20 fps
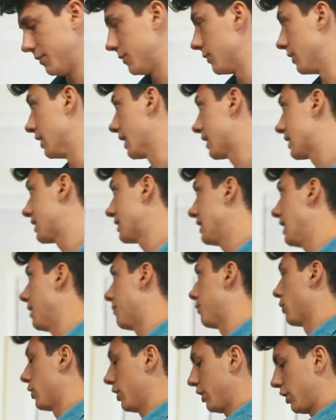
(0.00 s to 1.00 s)
Next
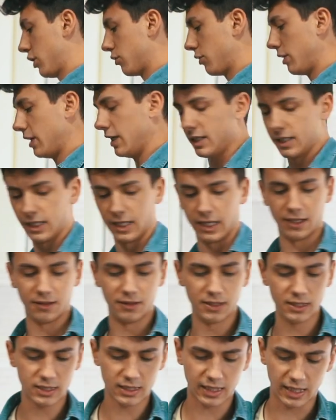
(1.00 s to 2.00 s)
step, we're going to grind it. In
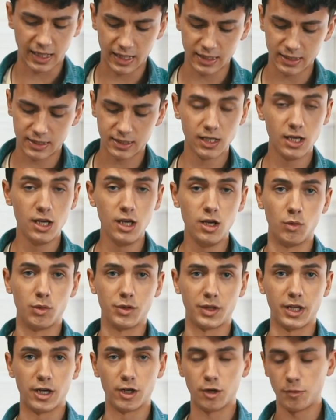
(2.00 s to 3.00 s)
this case,
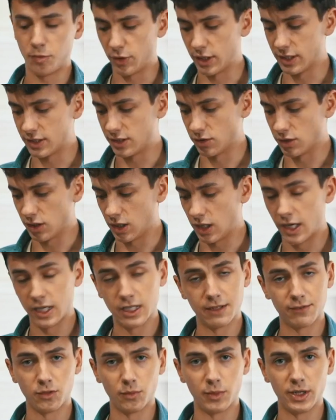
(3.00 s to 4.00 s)
with Aeropress, there's a lot of
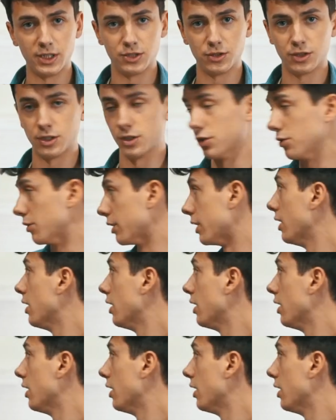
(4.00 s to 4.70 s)
different ways you can do it.